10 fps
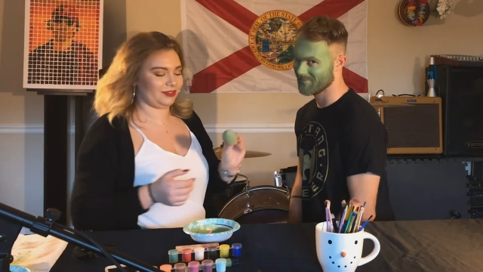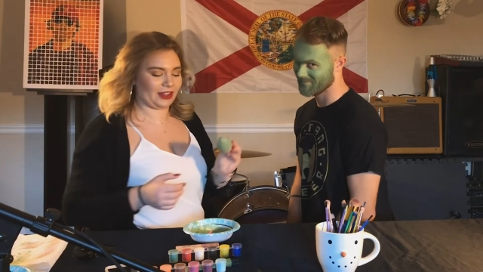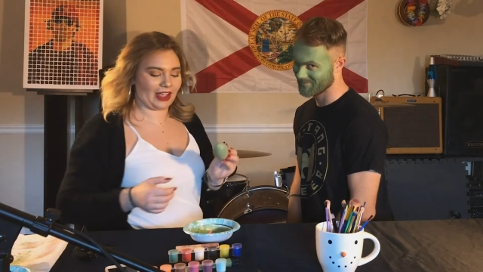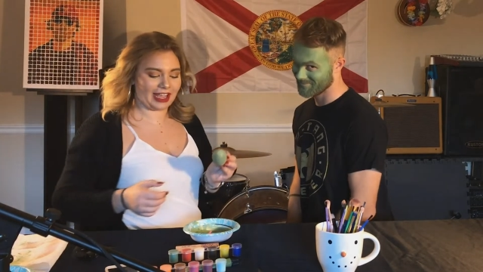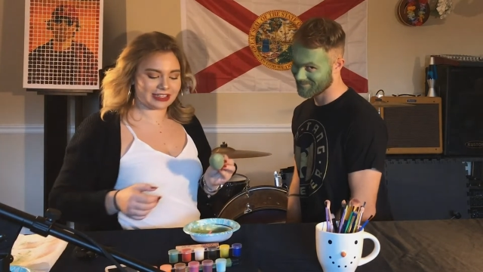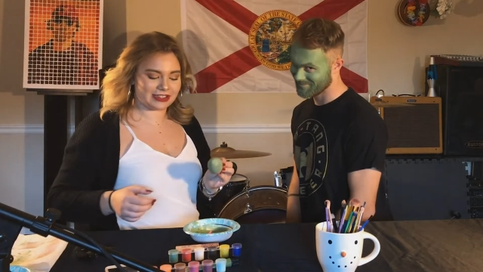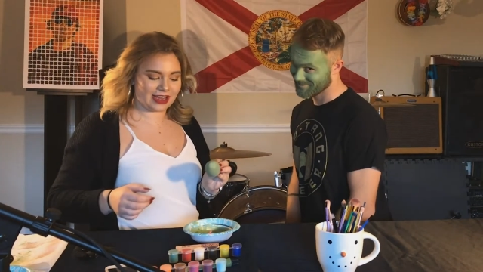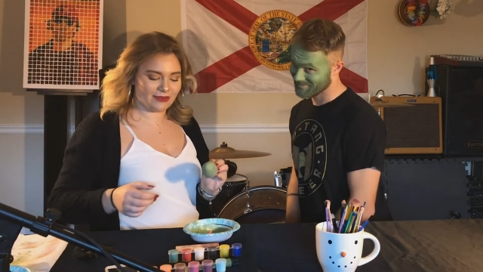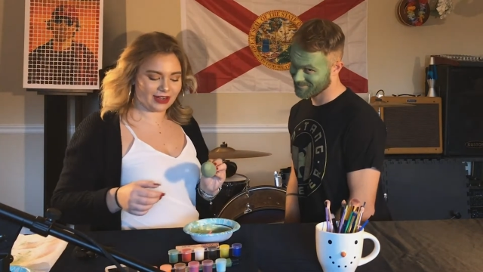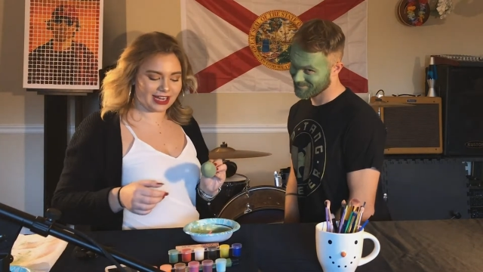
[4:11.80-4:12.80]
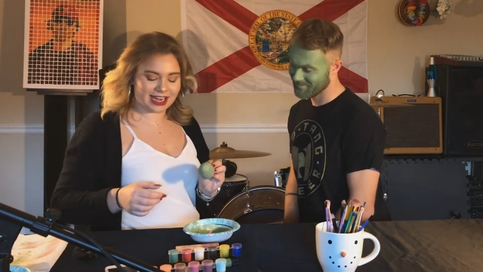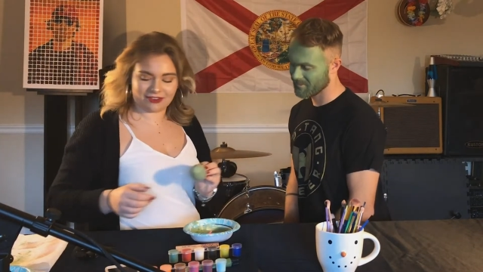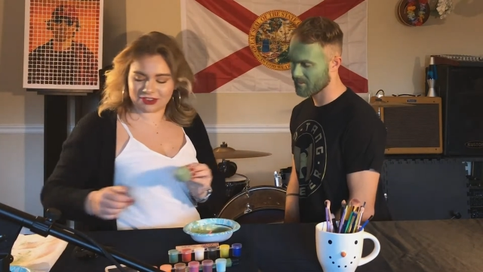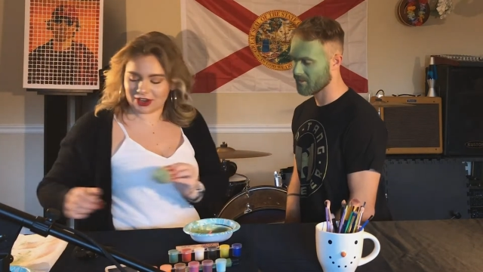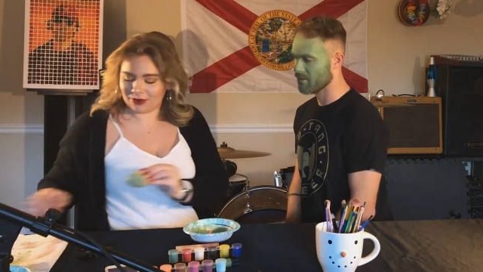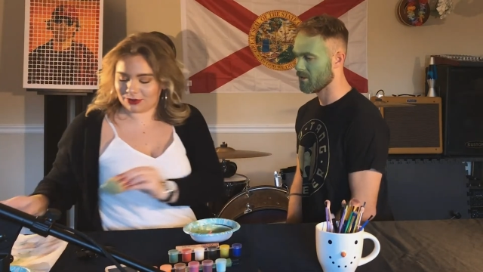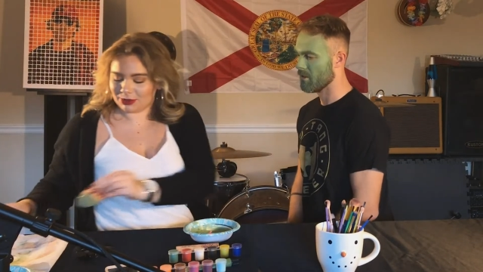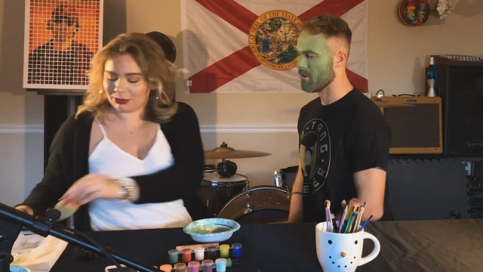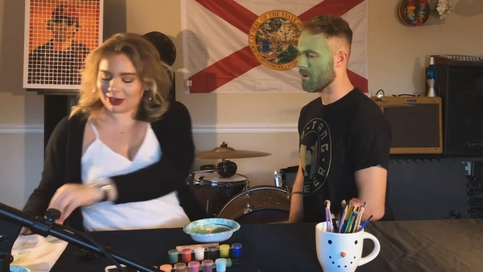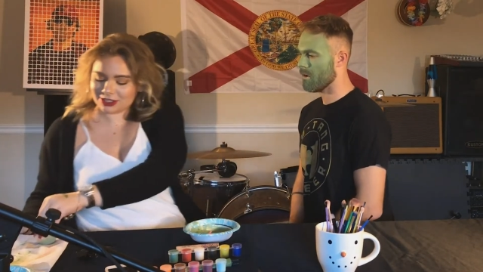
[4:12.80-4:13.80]
Speaker 1: Okay, so now we're gonna have to go in with
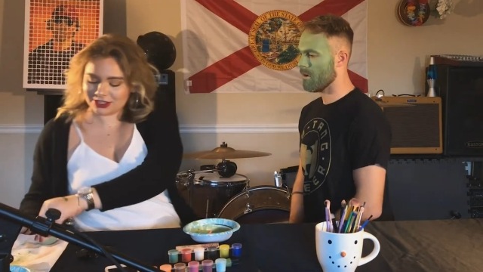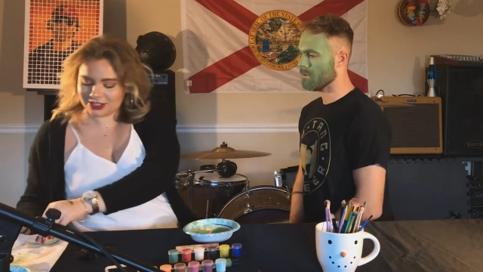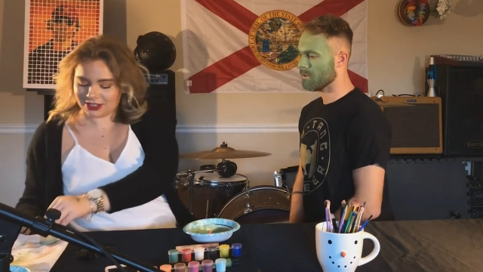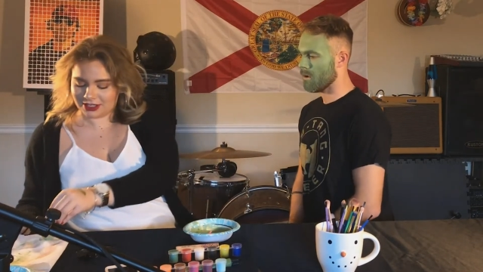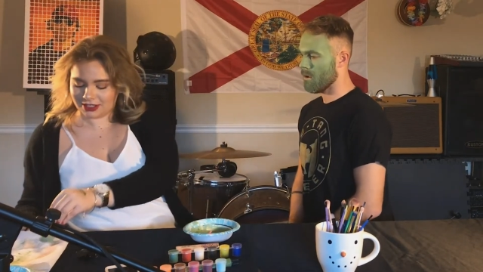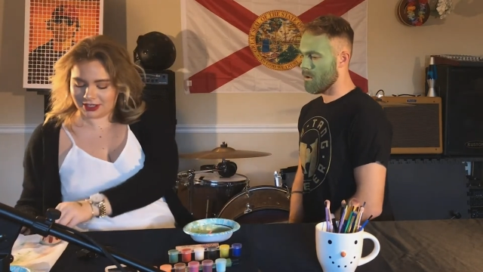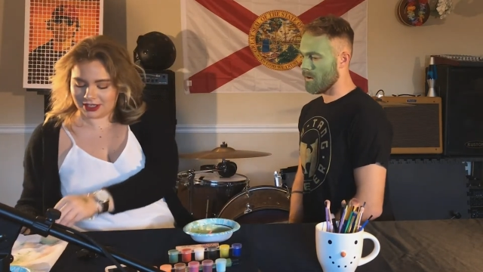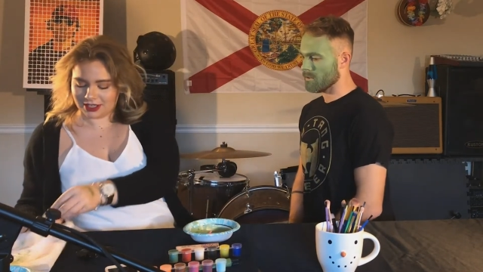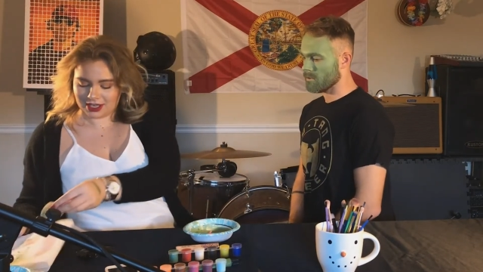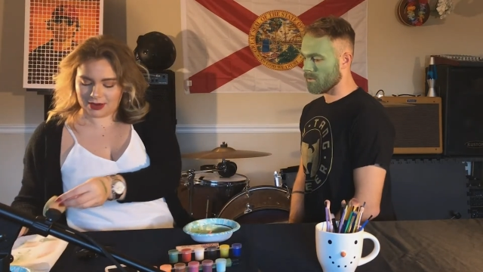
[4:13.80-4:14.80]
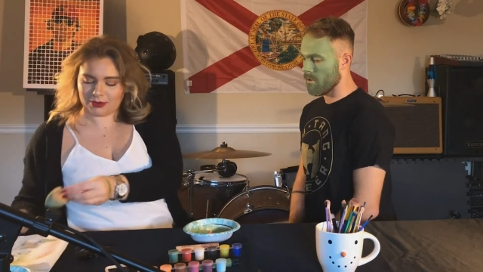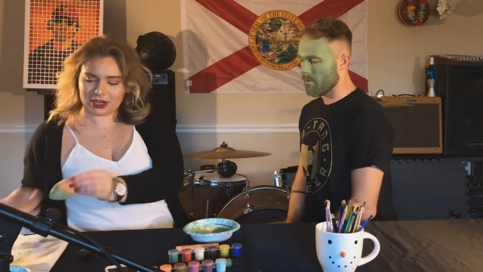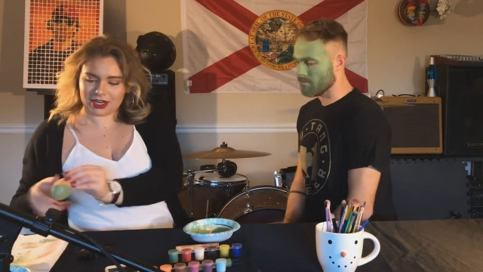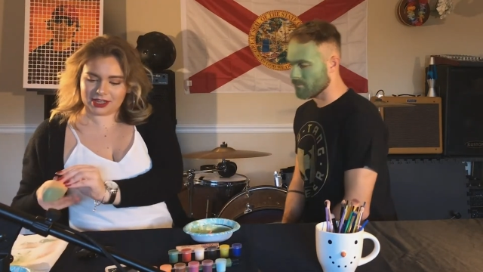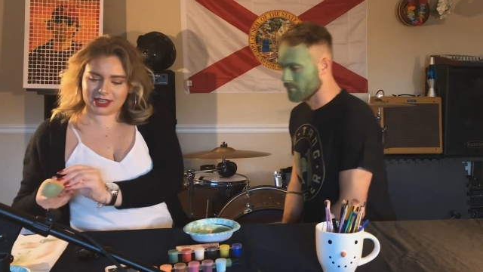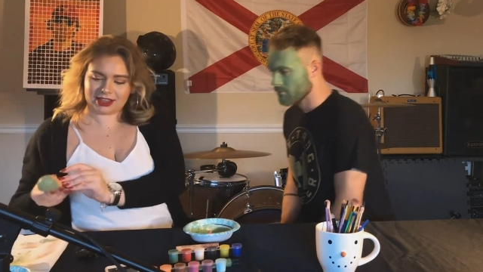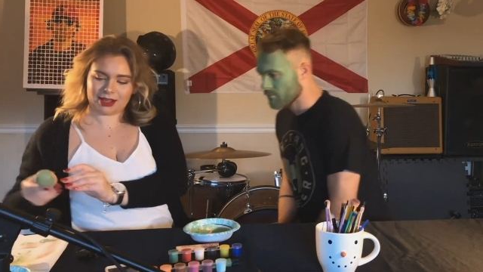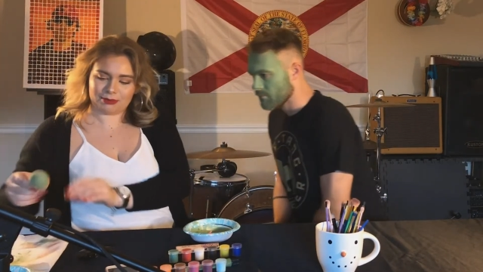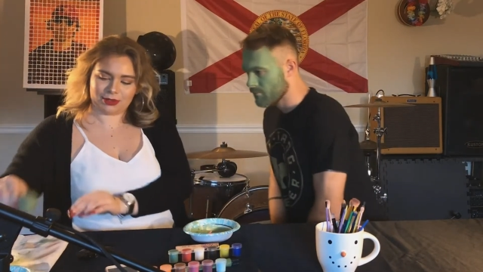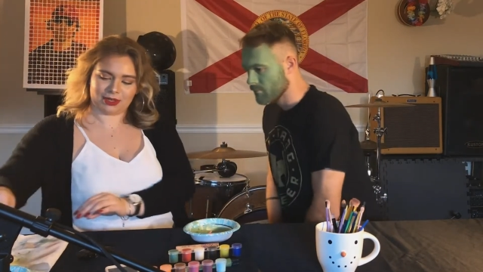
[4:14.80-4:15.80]
a brush, and we're gonna let
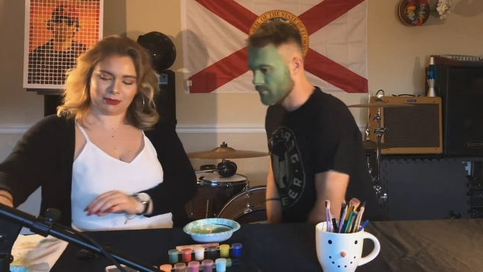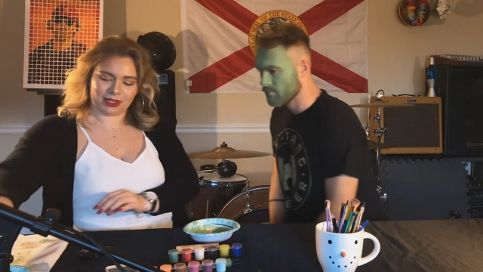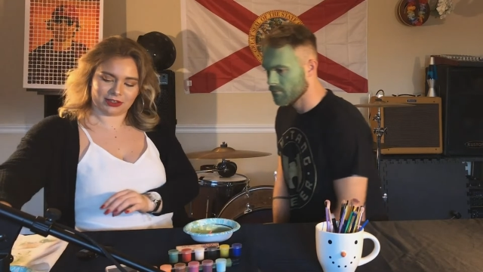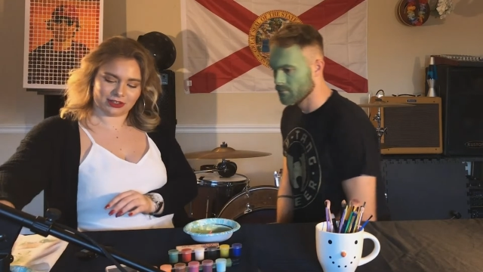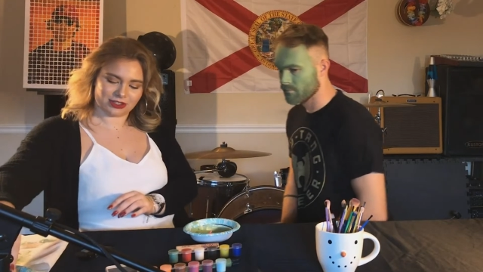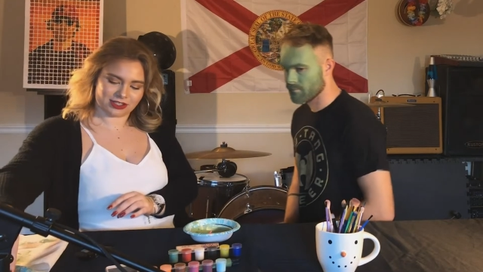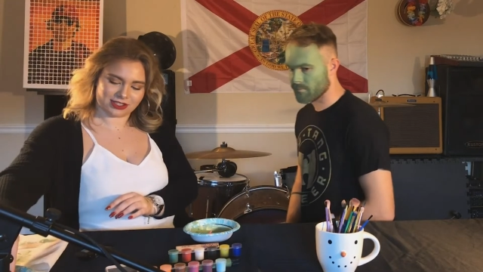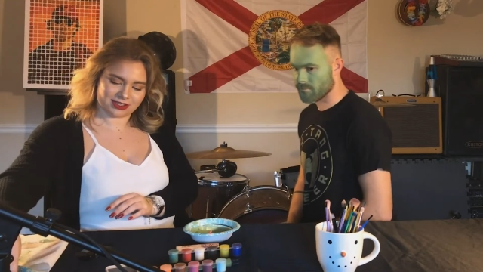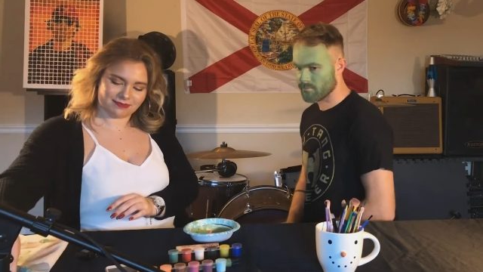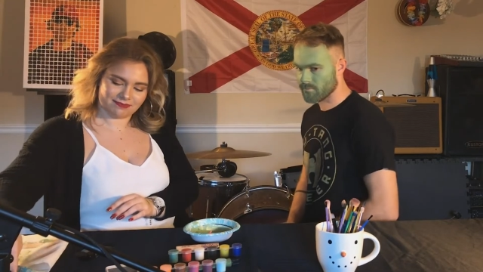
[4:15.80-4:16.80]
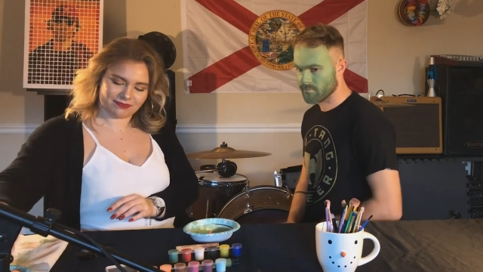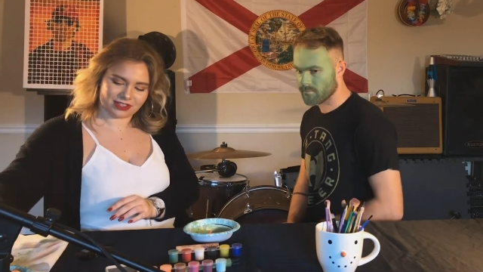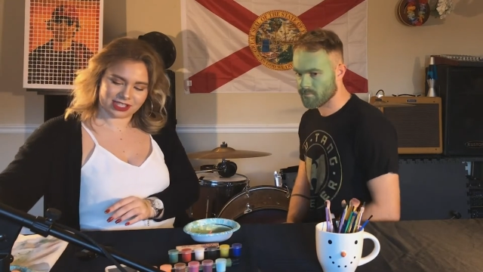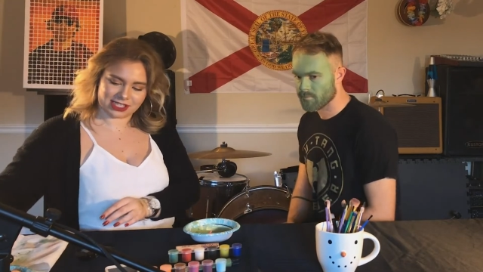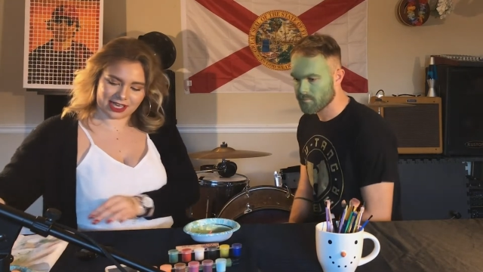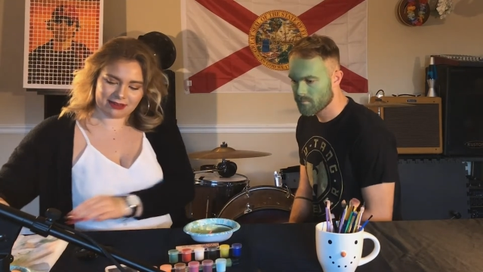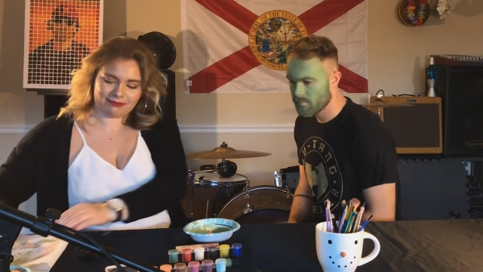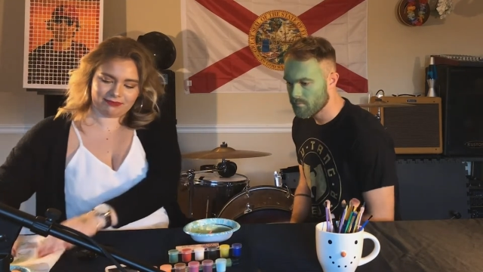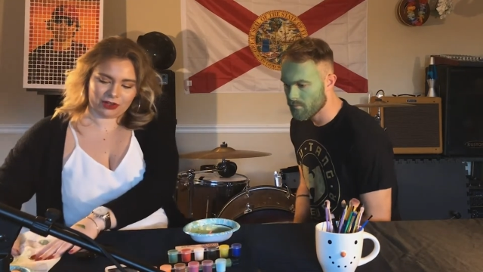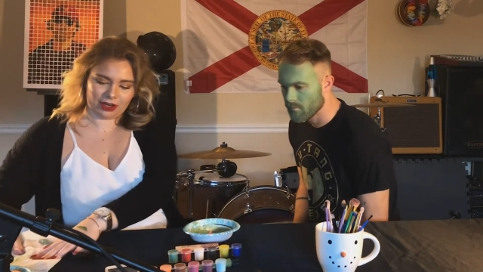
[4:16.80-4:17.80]
that beauty blender just sit.
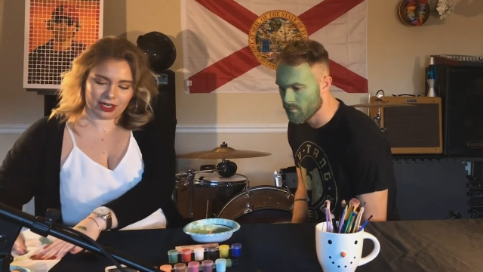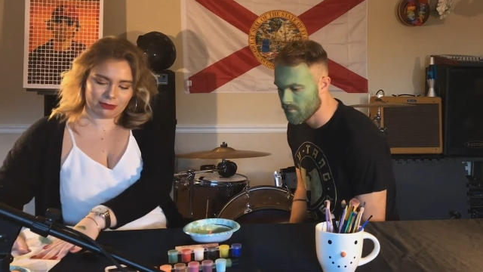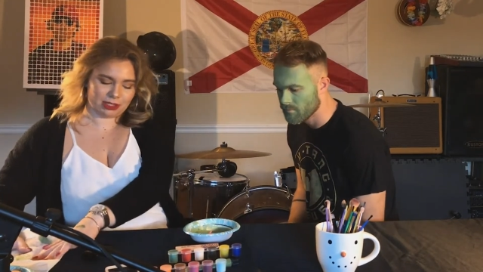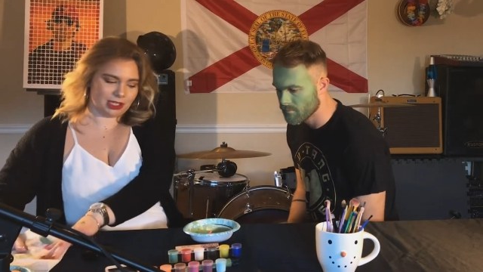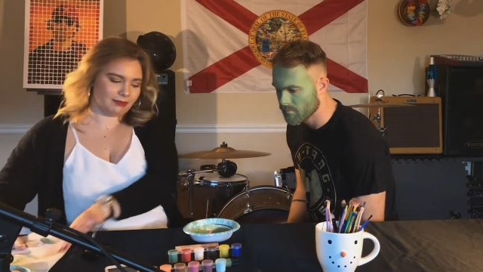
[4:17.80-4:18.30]
R.I.P.